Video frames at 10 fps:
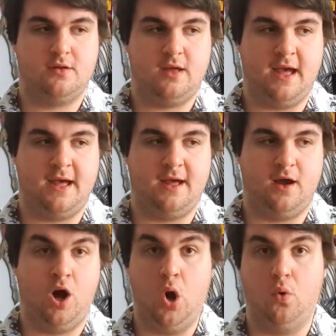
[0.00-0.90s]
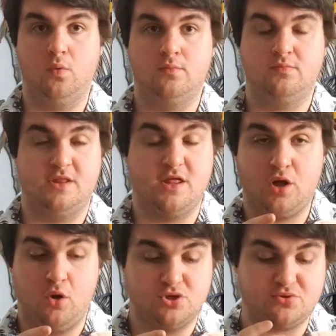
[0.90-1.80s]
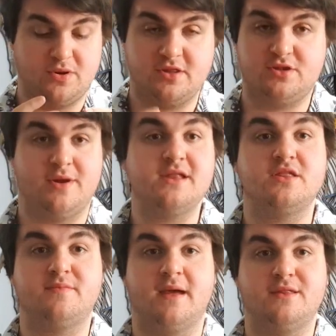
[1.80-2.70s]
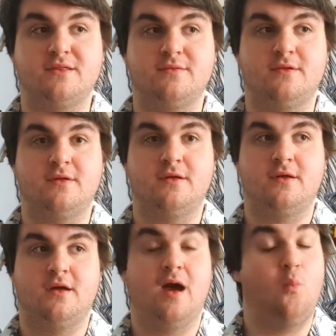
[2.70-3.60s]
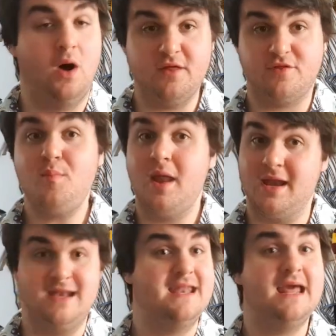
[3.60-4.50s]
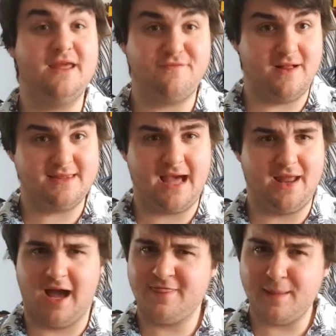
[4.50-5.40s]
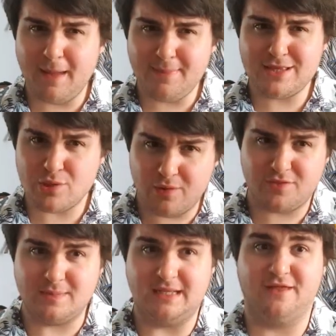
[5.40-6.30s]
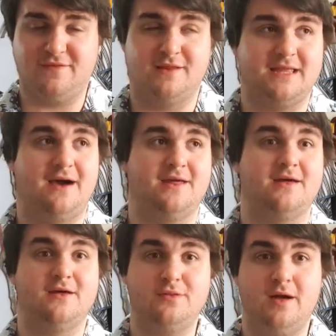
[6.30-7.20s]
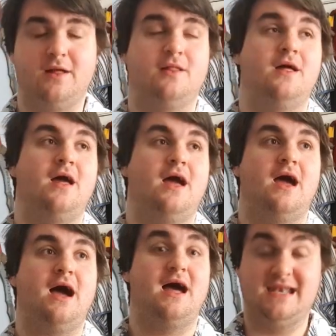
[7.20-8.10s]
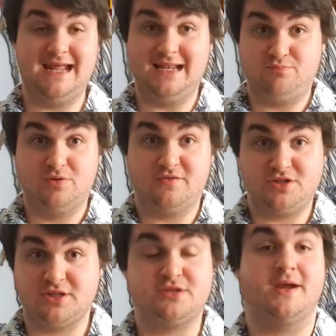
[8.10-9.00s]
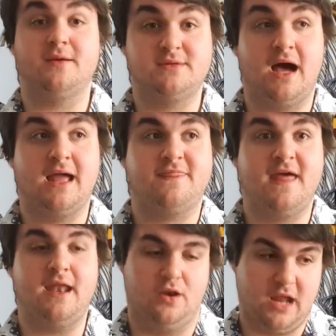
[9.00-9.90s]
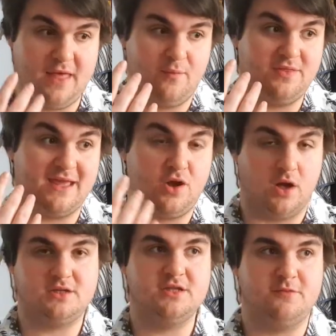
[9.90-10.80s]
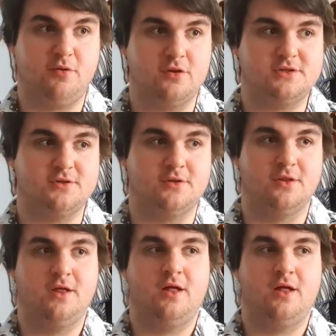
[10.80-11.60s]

hole, and this hole just went straight into space. One of them nearly fell down it. I think maybe 2 of them nearly fell down it as well, and nearly would have just straight up died then. And when they got to the portal,